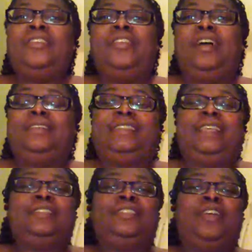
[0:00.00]
You know what I'm
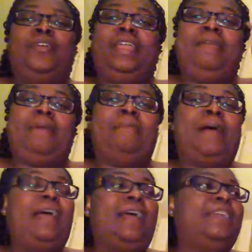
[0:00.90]
saying? So in my
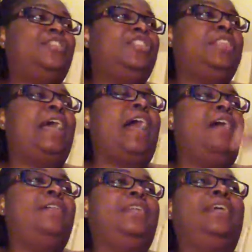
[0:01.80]
mind, she like,
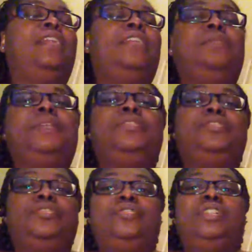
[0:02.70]
"I'll clean under the
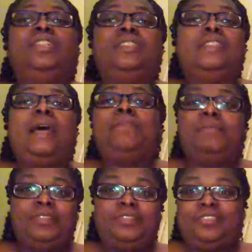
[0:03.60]
bleachers, you clean the top of the
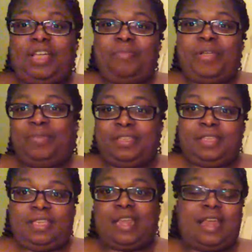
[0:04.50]
bleachers. That way we
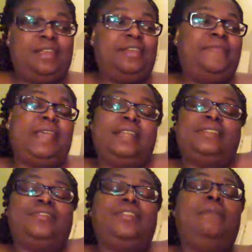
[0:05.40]
can get out of here
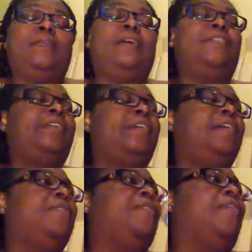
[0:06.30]
faster." So I'm like,
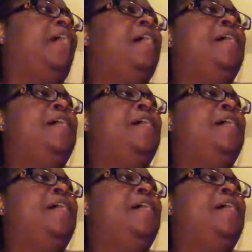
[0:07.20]
okay, cool.